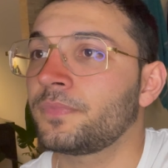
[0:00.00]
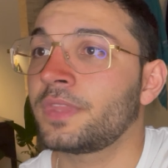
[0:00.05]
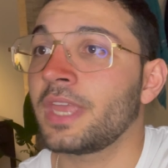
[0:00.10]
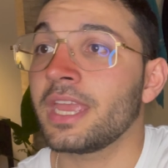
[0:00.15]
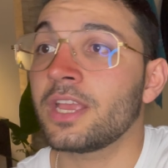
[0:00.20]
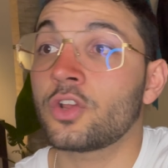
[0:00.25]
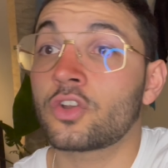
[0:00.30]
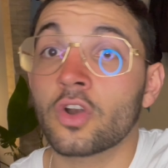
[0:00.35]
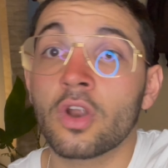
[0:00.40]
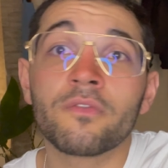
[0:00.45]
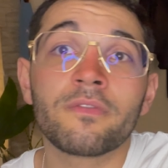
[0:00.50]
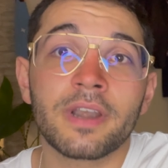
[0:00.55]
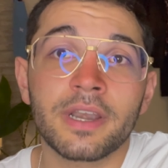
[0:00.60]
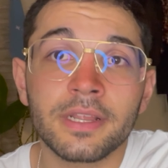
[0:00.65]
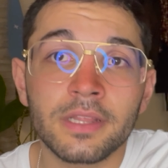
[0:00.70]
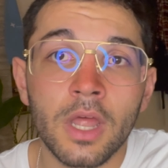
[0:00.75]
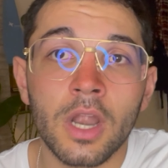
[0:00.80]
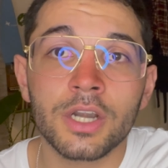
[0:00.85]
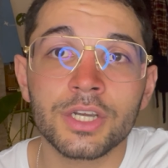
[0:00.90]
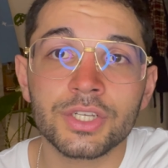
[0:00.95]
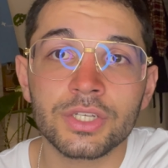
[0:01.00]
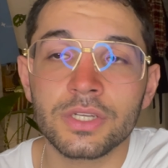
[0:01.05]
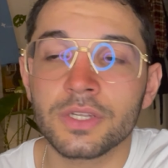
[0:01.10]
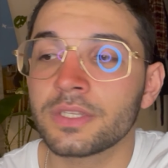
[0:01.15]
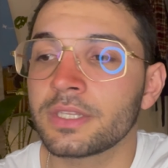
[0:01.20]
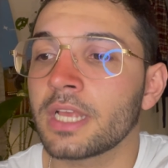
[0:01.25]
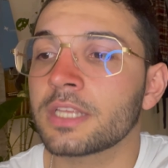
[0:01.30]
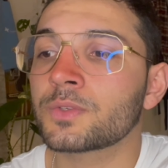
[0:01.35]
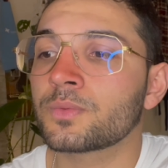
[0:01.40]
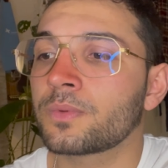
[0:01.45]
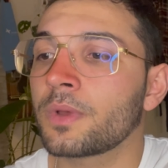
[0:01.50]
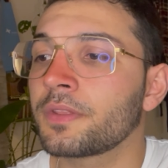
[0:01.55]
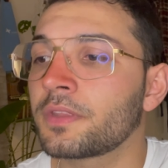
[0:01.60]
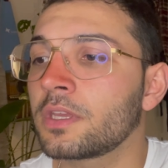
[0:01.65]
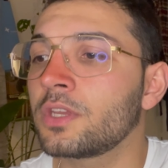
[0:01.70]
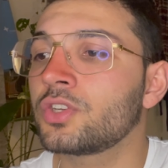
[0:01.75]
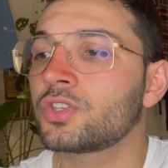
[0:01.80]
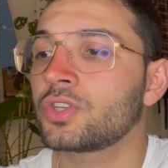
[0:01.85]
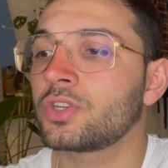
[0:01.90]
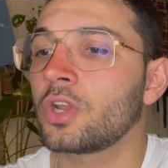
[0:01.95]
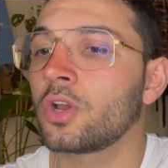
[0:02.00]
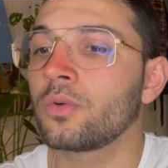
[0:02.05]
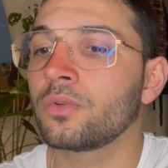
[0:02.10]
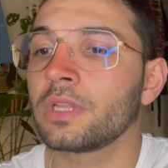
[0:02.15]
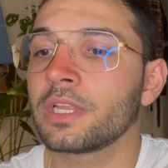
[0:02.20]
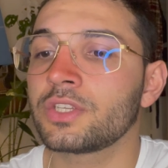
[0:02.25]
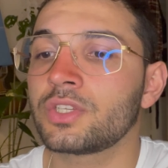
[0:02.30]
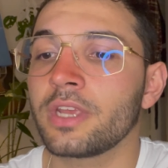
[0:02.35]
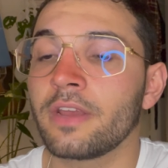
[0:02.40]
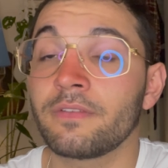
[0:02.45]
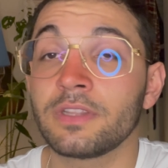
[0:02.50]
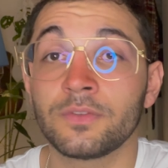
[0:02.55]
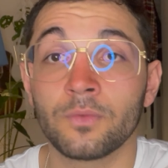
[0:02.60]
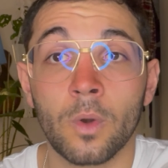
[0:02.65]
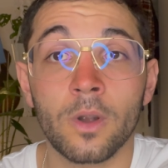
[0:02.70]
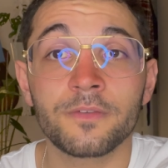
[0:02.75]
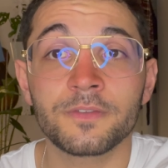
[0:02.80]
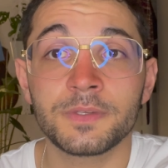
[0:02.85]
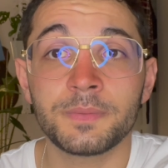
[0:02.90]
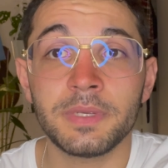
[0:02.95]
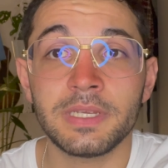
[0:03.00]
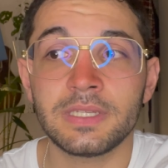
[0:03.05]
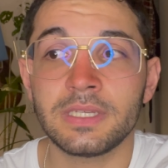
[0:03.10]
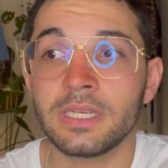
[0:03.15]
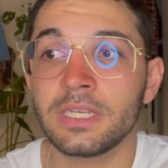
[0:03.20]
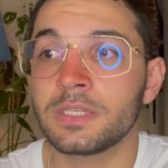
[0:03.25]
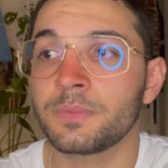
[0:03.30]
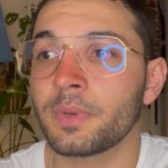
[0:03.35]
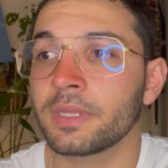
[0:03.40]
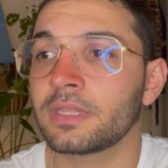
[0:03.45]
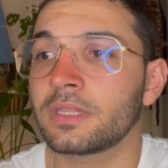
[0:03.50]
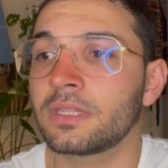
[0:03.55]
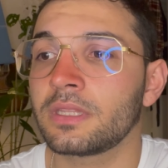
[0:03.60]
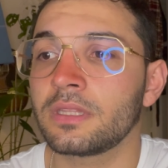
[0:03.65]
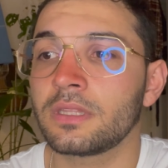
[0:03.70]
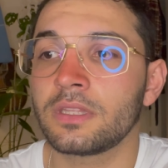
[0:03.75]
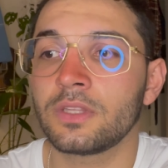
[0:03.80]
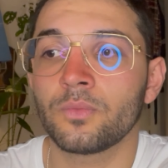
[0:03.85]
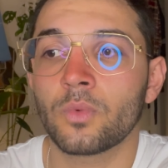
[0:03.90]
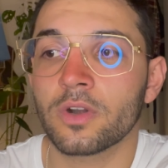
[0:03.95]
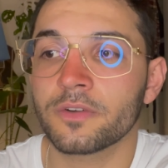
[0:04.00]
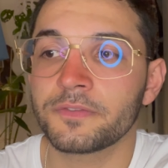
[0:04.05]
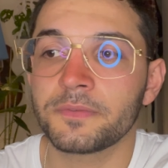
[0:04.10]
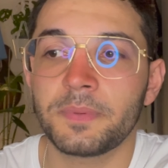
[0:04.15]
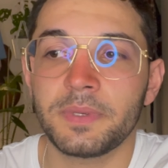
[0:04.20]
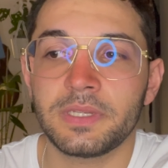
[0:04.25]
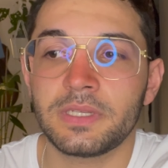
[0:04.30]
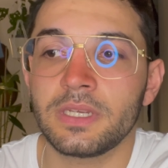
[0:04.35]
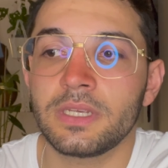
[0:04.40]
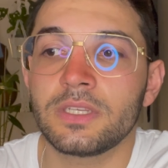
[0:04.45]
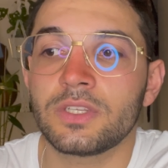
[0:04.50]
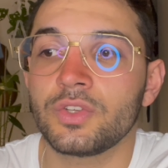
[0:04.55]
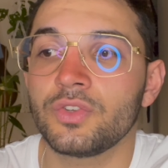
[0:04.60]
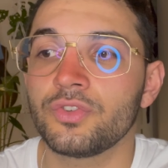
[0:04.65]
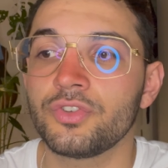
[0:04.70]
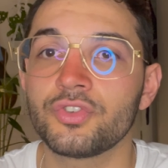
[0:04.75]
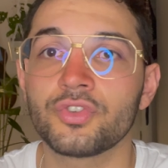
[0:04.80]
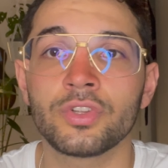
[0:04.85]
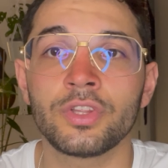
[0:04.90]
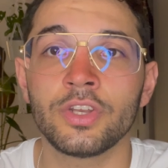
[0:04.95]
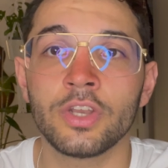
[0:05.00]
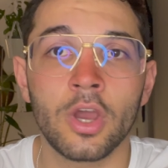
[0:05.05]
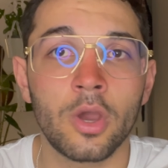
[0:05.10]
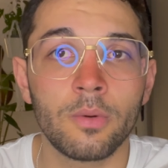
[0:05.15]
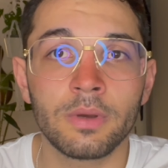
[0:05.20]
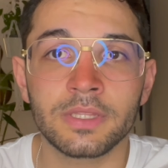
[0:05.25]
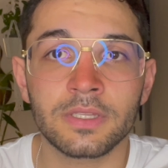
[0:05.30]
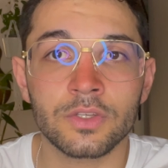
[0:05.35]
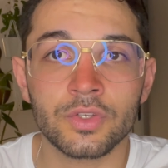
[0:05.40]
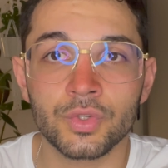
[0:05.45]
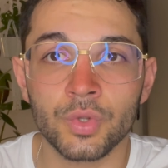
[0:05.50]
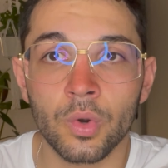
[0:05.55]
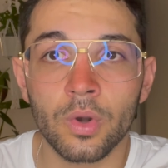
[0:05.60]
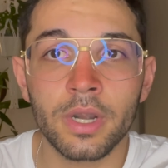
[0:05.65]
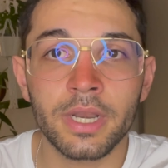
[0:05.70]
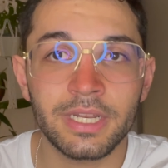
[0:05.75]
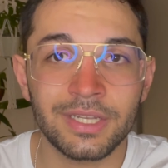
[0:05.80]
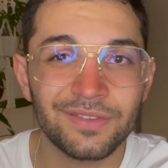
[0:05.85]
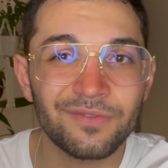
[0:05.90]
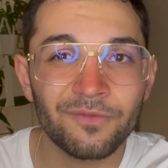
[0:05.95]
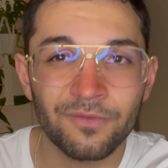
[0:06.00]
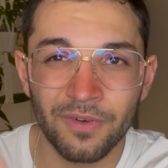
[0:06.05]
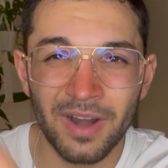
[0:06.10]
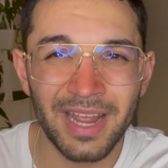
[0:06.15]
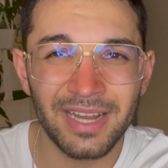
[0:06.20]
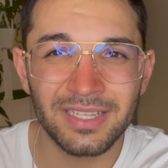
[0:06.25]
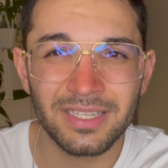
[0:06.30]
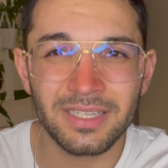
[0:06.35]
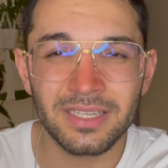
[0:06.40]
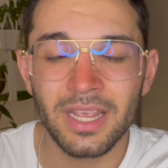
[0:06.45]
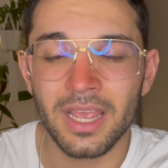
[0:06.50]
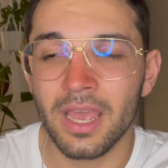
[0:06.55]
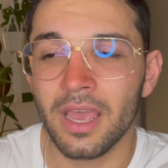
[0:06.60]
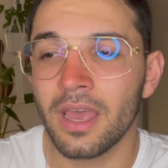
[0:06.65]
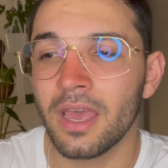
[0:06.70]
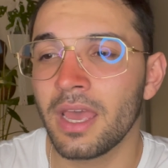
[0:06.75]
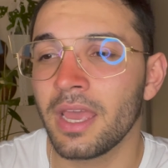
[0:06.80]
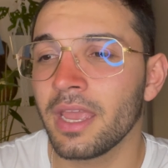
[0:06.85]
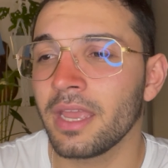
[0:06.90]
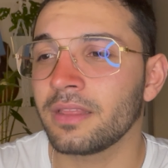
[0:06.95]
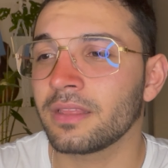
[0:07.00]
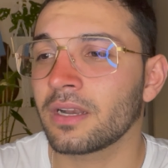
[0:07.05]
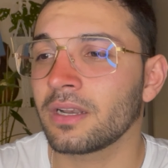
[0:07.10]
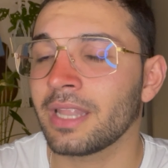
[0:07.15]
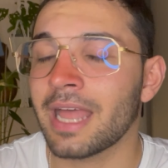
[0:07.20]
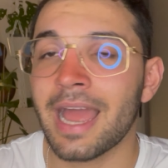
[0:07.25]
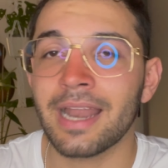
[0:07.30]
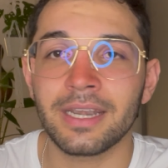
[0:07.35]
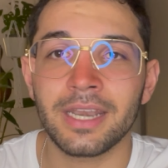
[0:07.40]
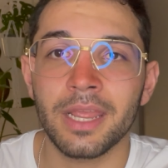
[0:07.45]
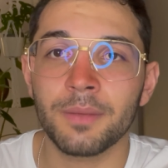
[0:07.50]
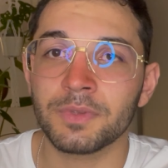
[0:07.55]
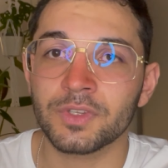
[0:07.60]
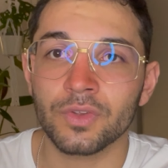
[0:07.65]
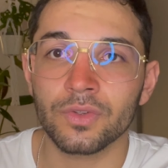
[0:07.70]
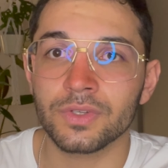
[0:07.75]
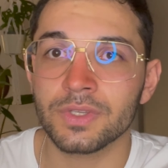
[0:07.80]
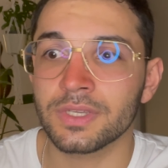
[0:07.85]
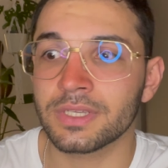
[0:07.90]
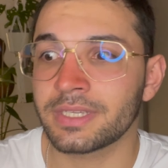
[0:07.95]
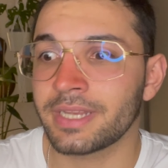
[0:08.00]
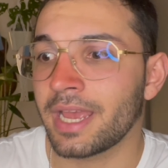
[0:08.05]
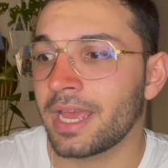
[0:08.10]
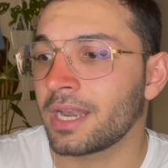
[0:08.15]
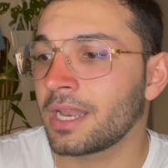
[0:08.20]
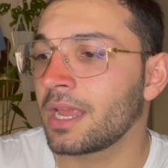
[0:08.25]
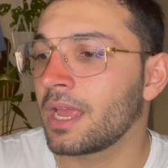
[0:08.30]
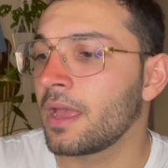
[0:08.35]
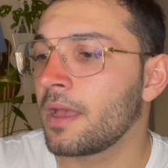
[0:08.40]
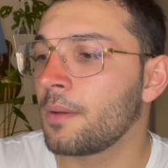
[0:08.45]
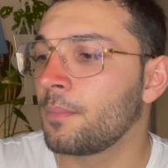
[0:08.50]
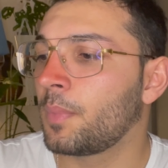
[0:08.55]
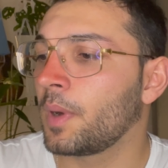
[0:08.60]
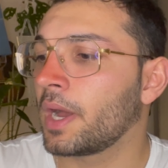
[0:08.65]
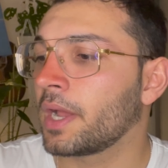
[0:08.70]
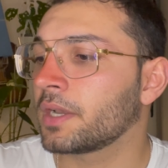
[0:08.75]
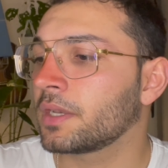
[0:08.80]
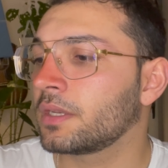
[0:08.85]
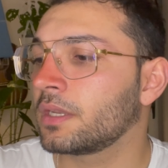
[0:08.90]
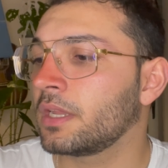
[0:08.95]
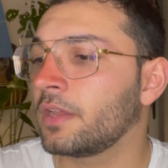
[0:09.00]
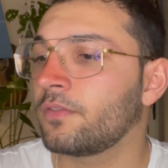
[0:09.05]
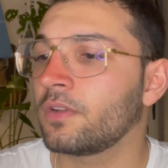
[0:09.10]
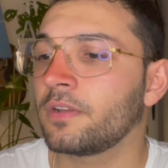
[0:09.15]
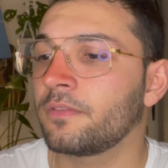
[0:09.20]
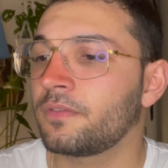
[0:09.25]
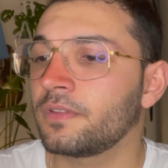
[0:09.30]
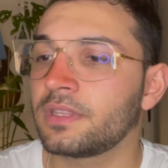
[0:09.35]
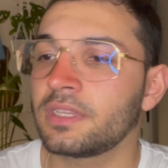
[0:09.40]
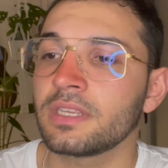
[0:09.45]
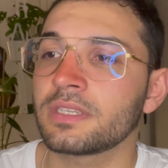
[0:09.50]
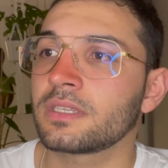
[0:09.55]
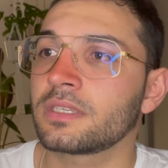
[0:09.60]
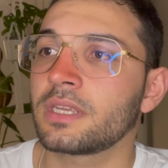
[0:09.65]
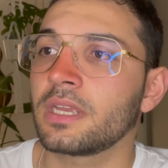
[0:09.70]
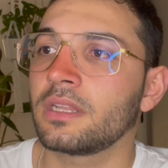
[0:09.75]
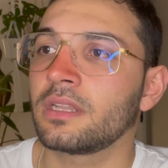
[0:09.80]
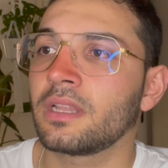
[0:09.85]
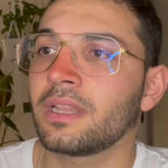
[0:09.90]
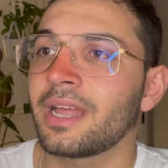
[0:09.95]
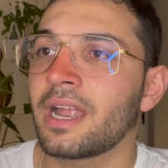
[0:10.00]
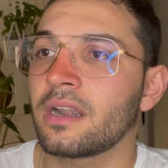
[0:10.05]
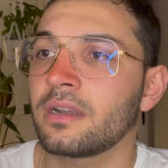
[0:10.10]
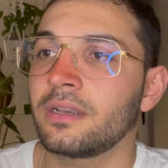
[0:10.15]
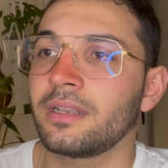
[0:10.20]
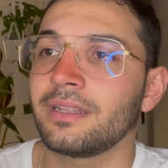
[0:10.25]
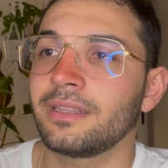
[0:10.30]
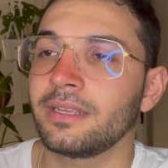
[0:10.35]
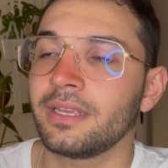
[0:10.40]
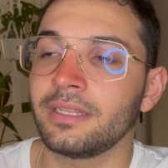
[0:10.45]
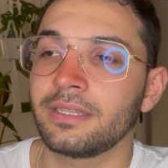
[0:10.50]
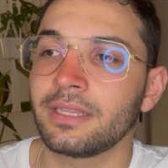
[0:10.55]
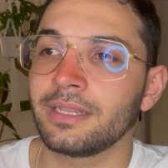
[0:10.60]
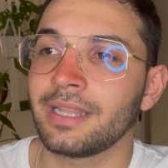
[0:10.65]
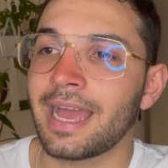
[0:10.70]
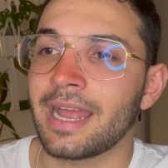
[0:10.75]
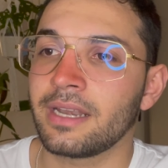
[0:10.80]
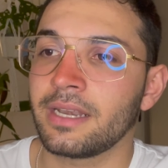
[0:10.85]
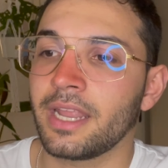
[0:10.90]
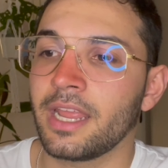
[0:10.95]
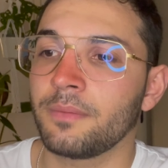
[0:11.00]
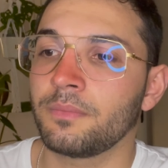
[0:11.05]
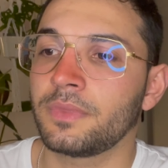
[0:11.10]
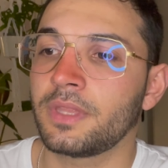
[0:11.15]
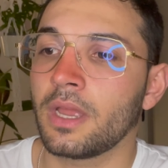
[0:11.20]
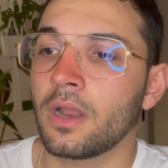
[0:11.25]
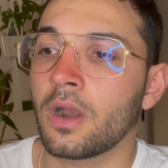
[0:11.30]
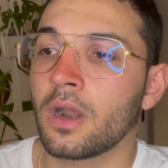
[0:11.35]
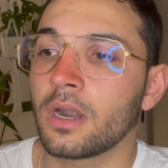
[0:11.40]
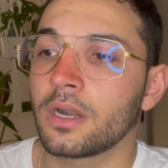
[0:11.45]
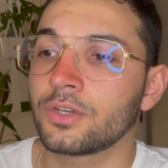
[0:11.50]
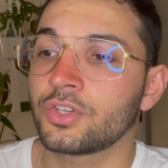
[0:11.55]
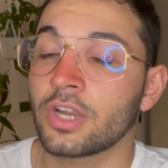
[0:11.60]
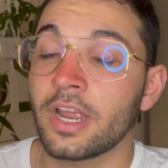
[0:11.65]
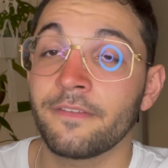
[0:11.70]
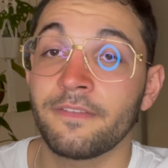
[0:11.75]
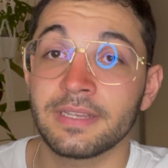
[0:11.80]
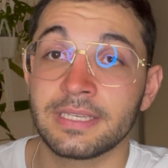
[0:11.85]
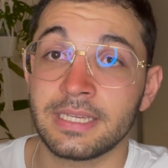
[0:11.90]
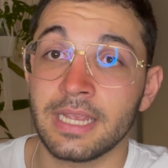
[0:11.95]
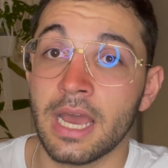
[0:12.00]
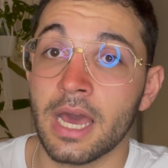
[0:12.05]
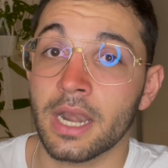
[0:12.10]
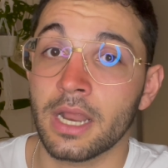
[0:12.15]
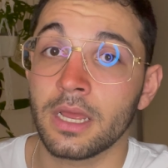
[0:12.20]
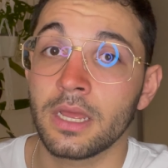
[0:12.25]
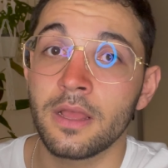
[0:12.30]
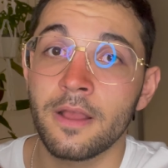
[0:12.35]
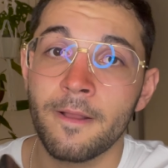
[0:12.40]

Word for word: They grow very large. That's something you should know unless you have a dwarf species, but dwarf species you usually know at the store. It writes in their Latin name, it's also said, but even if it doesn't say in the Latin name, there are trifasciata,